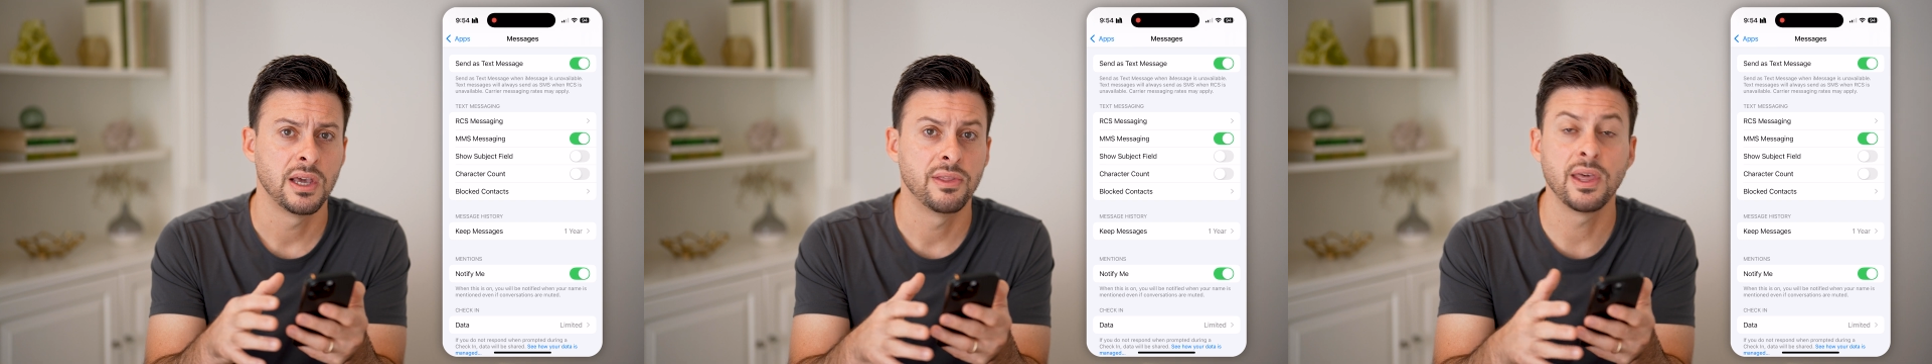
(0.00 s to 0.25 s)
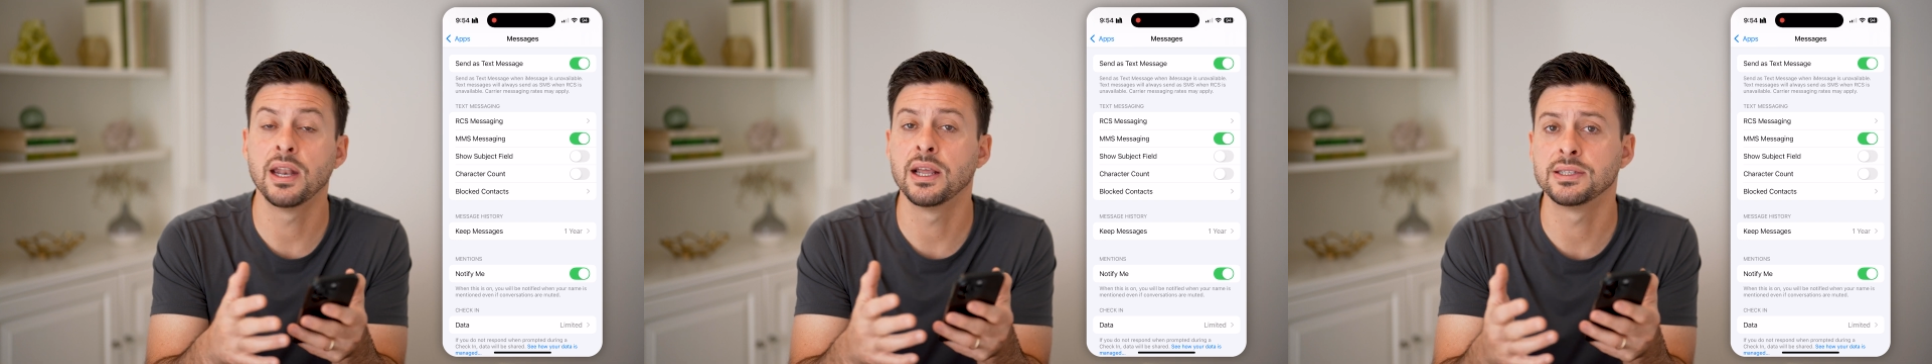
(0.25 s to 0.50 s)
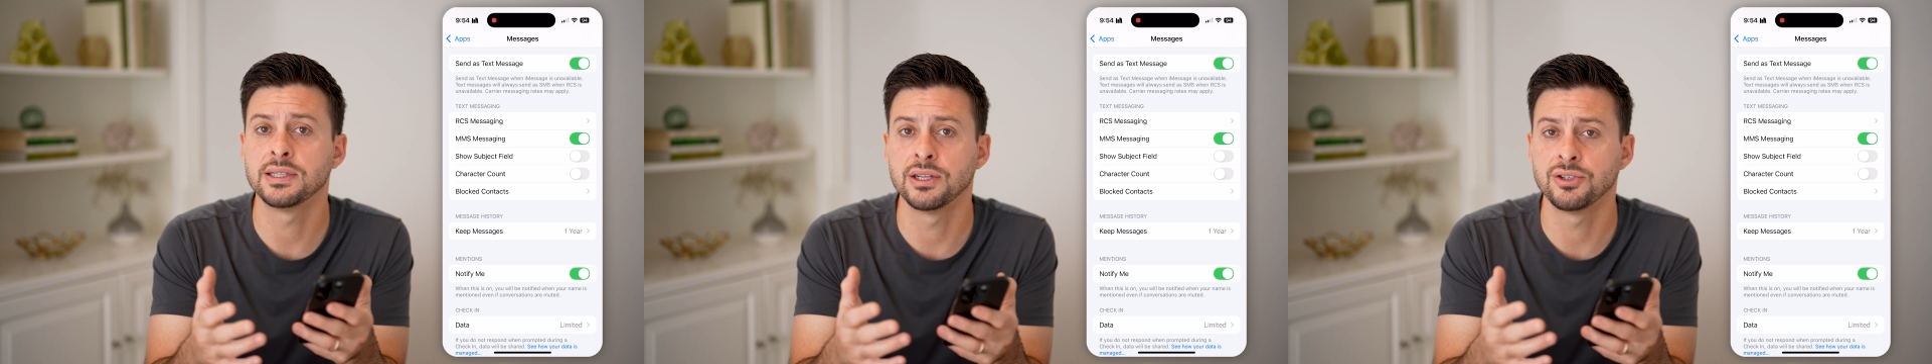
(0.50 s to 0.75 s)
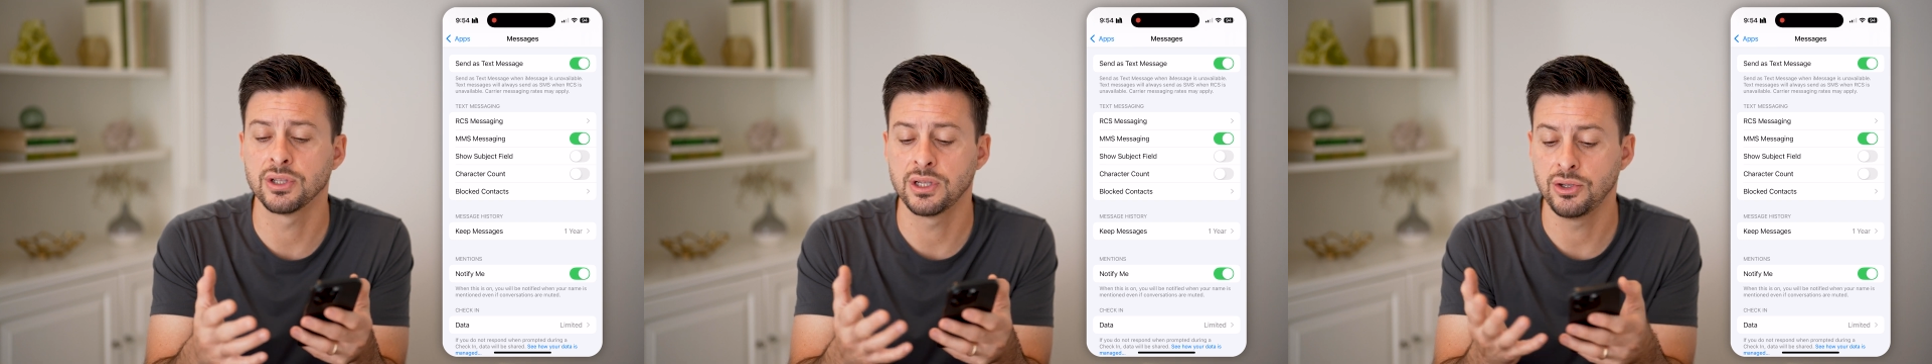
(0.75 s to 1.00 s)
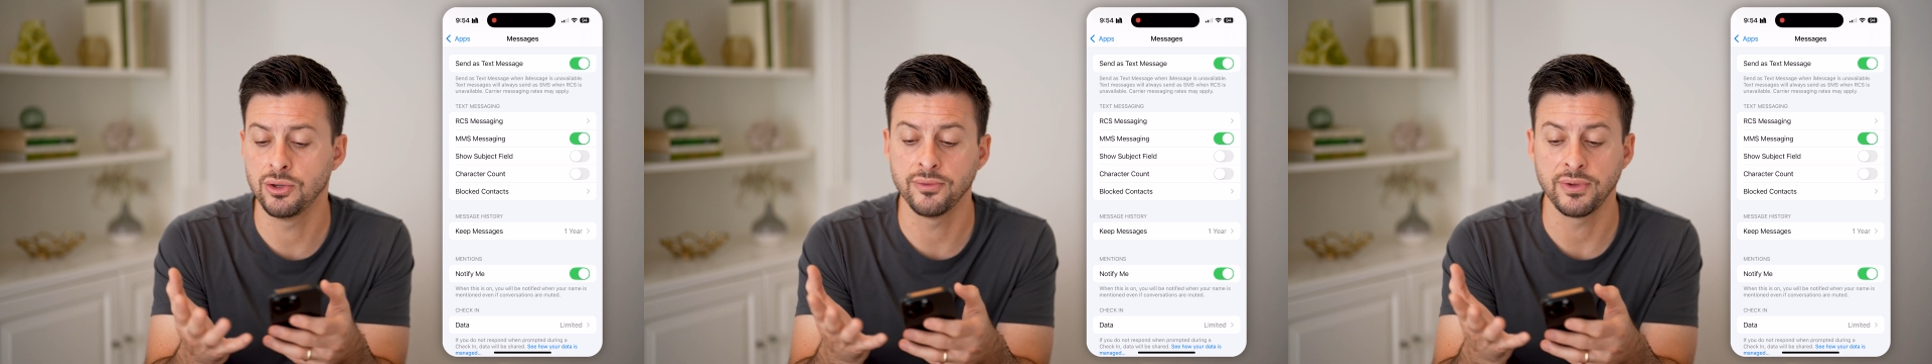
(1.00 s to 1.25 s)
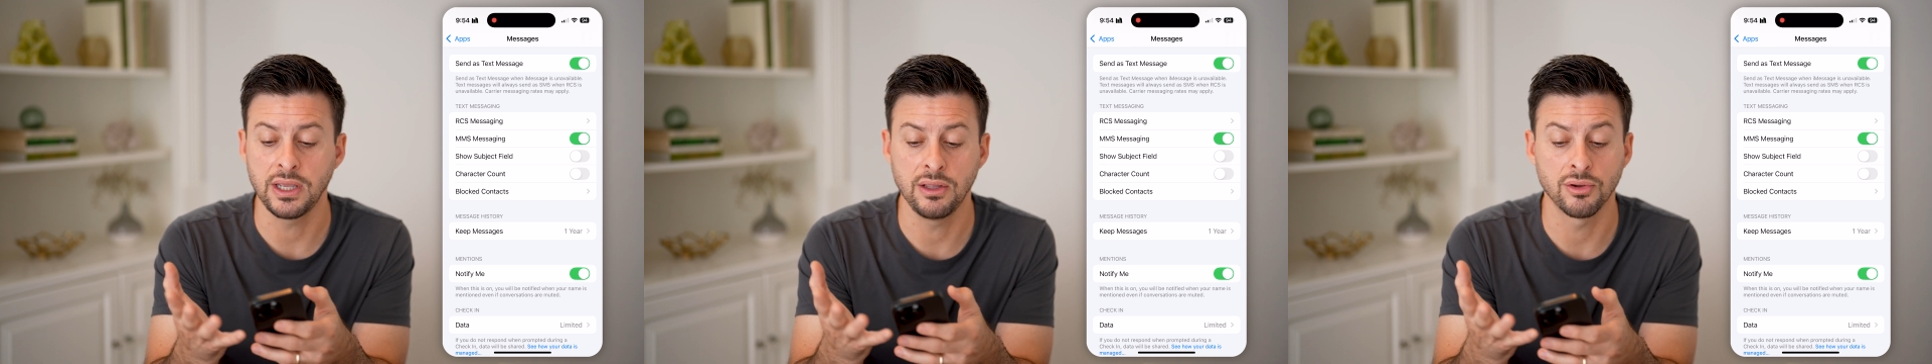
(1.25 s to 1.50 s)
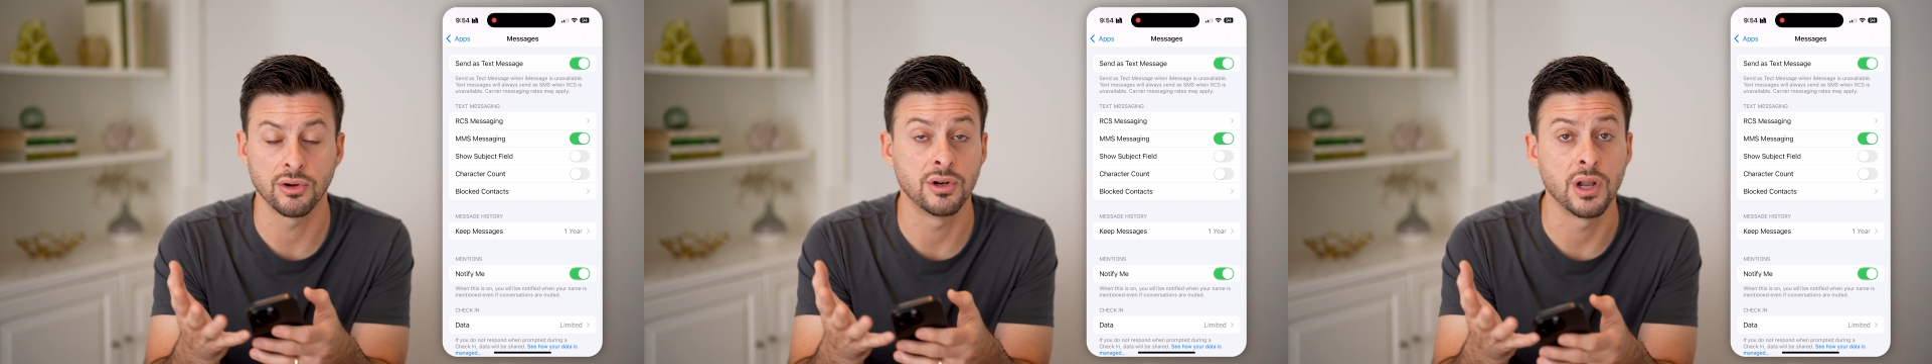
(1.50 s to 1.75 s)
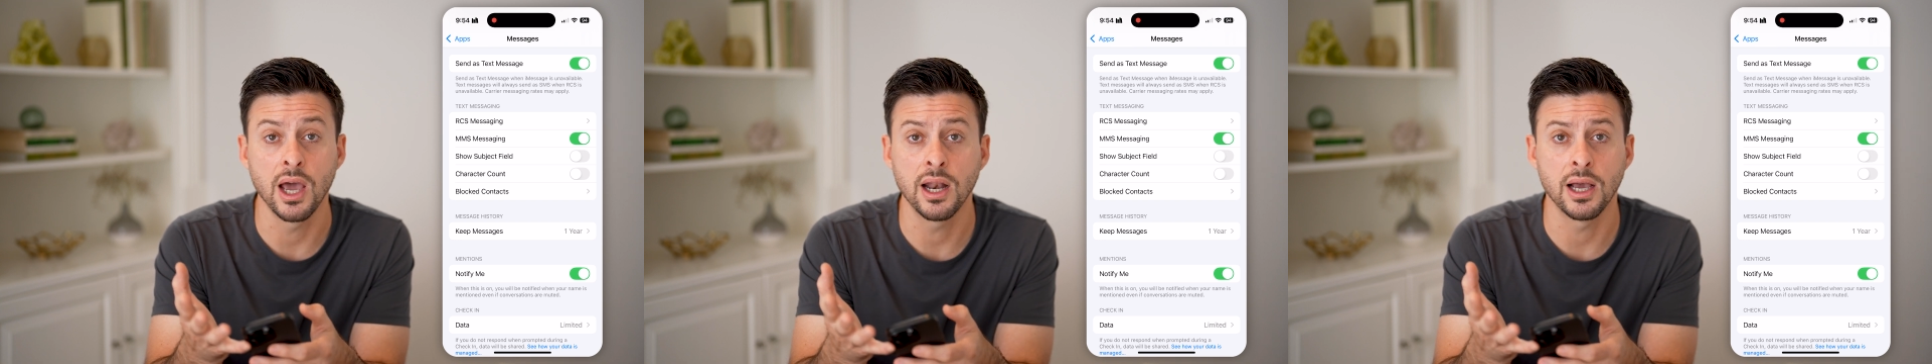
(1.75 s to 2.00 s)
then essentially you've either
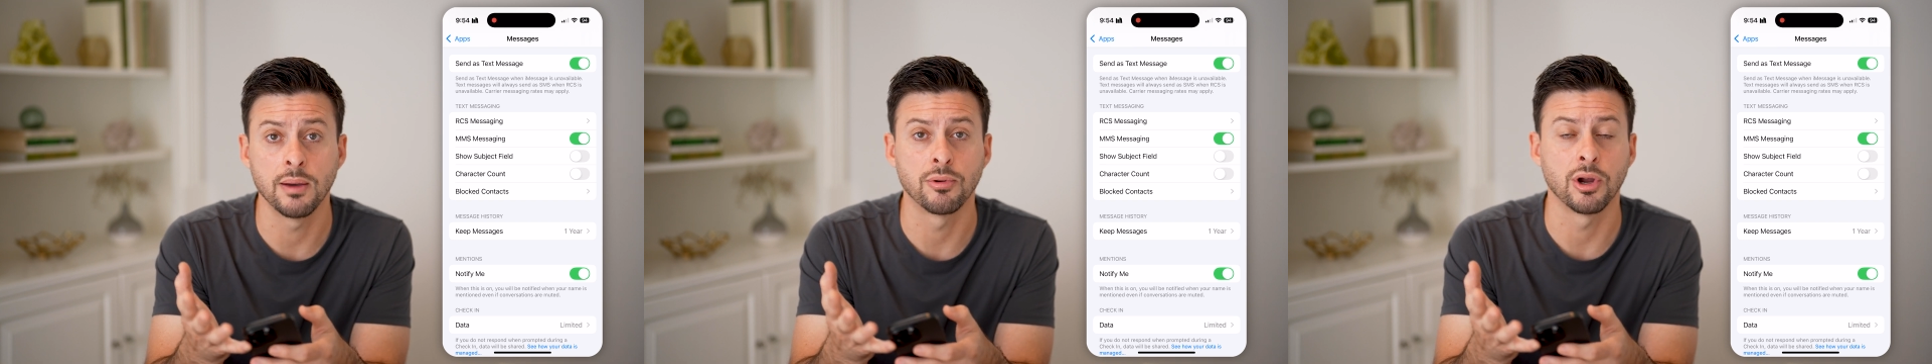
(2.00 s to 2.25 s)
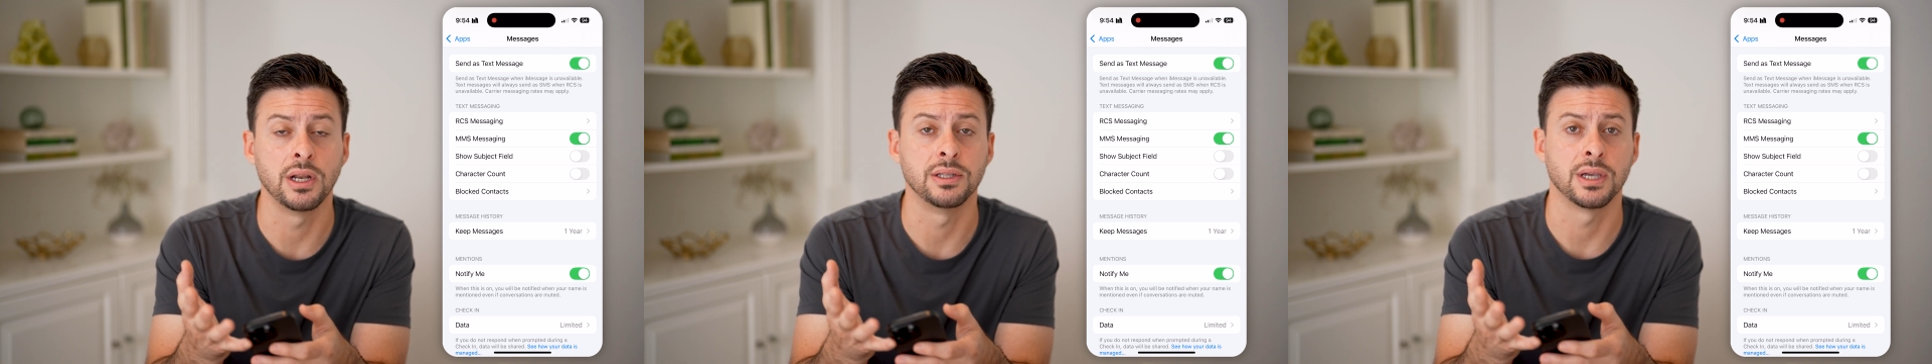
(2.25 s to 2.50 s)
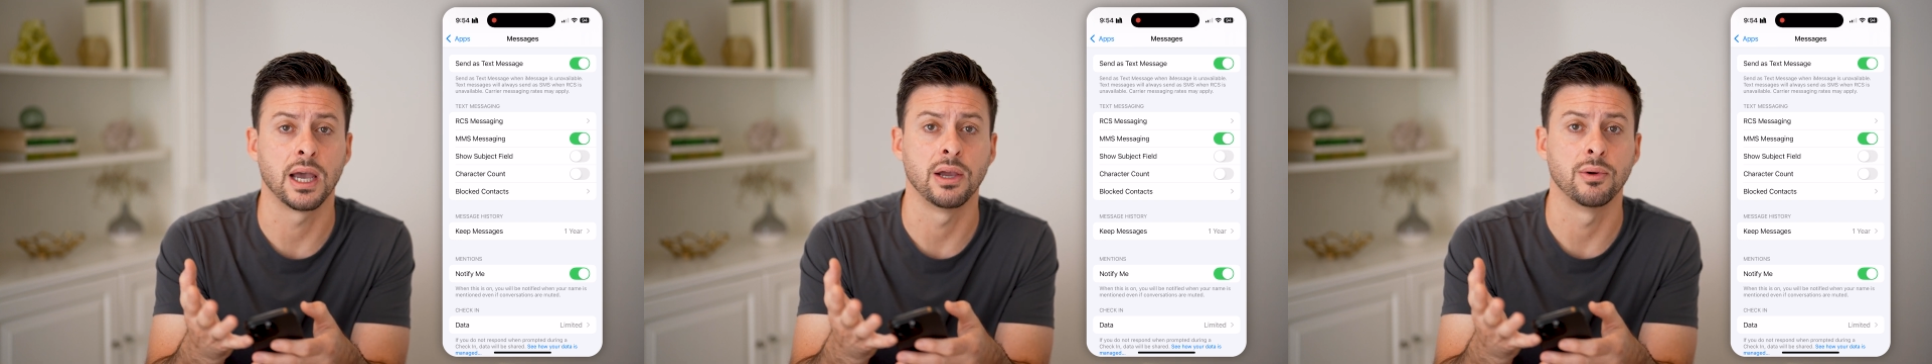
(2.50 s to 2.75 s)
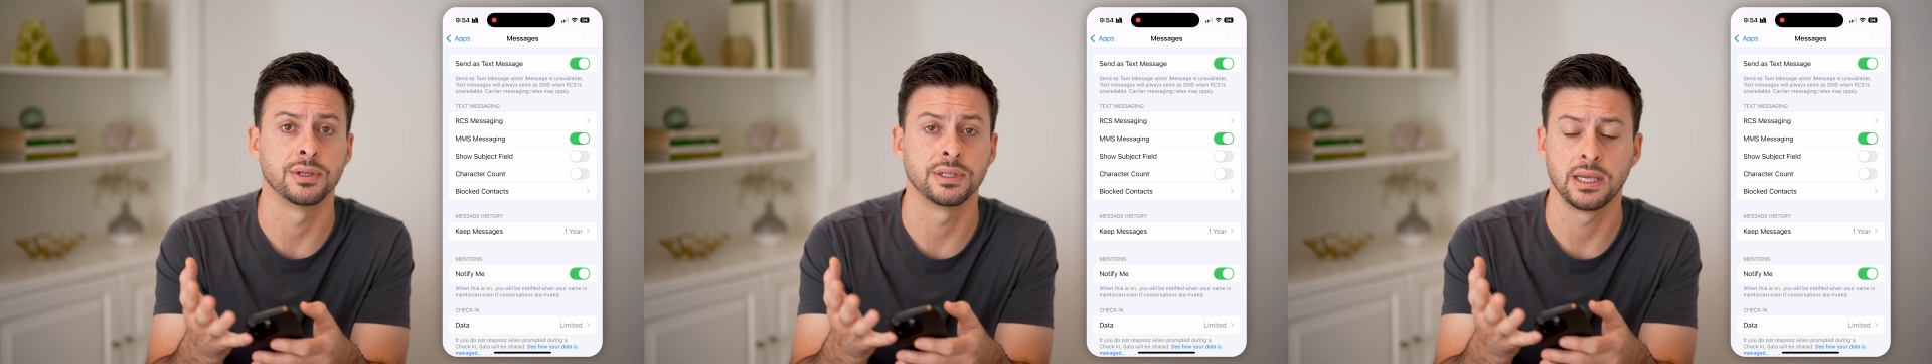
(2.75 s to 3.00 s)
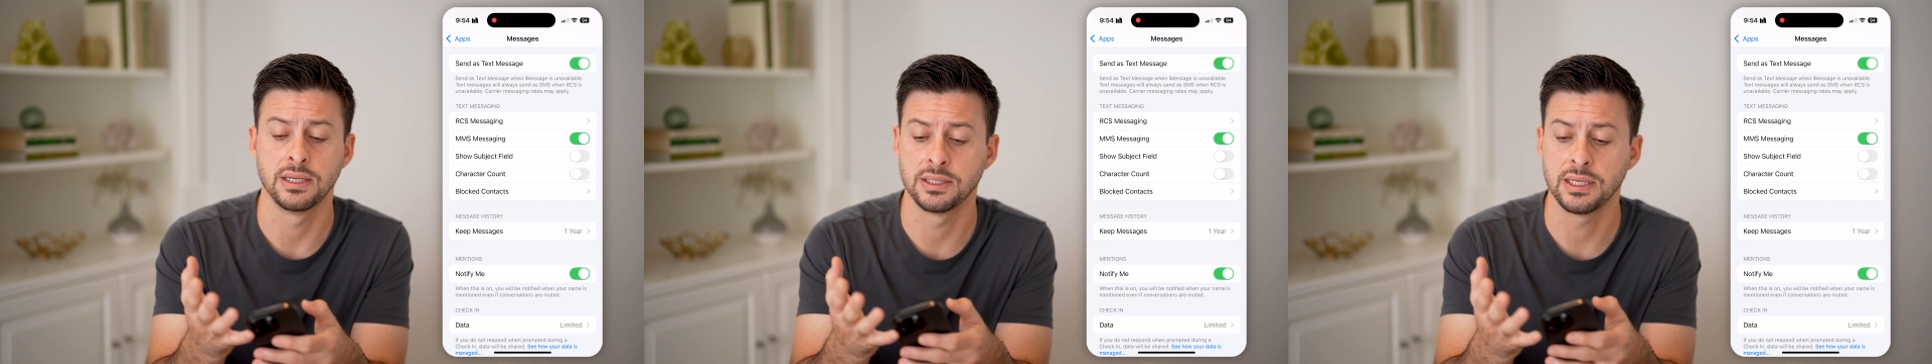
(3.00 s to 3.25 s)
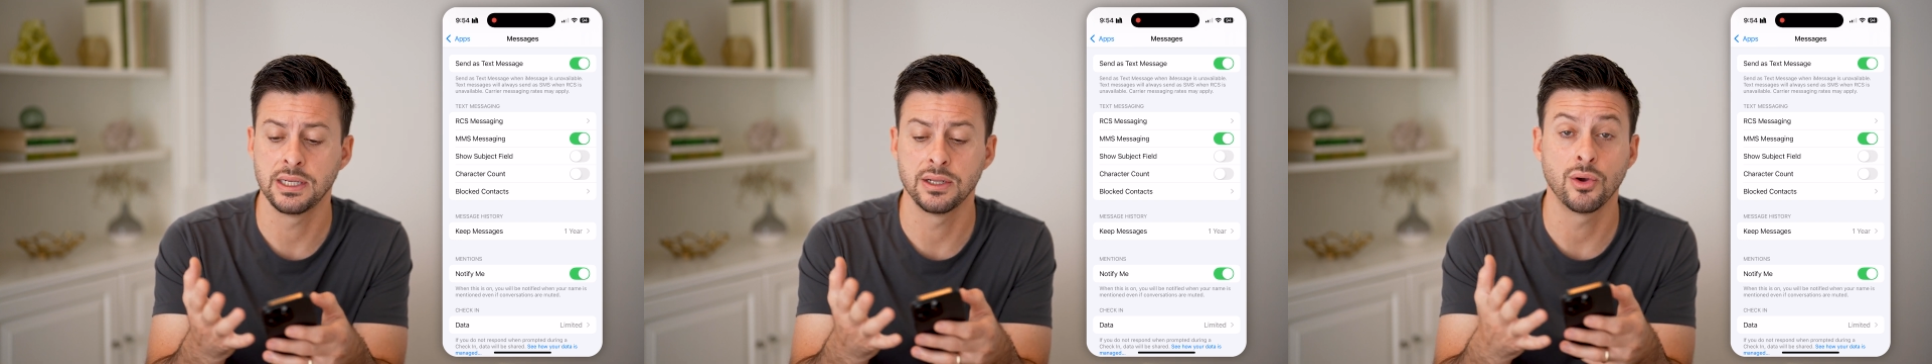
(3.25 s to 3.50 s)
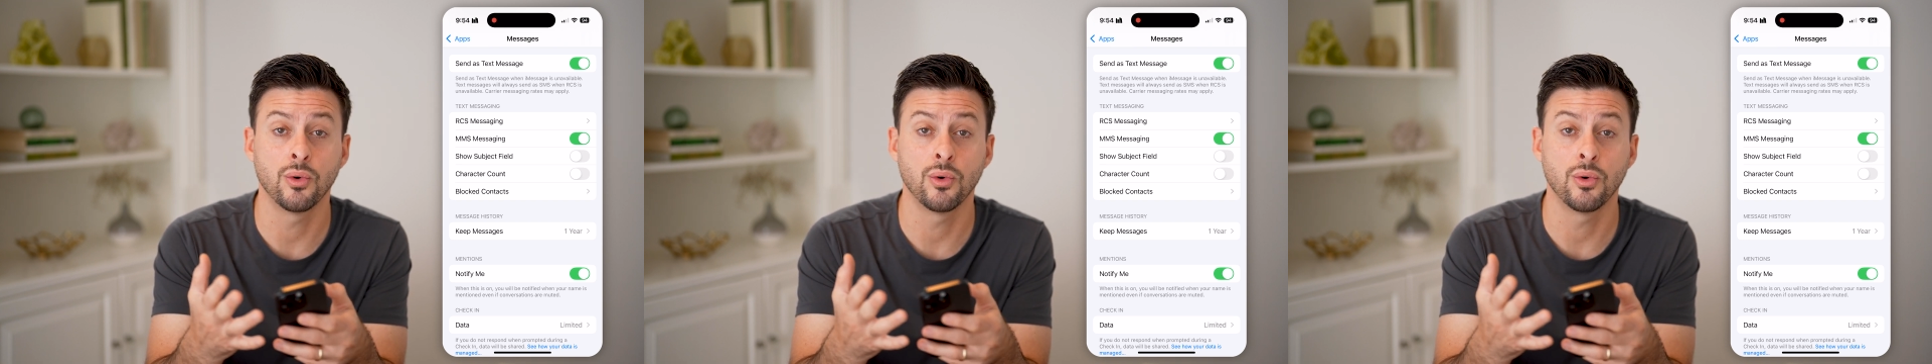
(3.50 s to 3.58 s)
not upgraded to iOS 18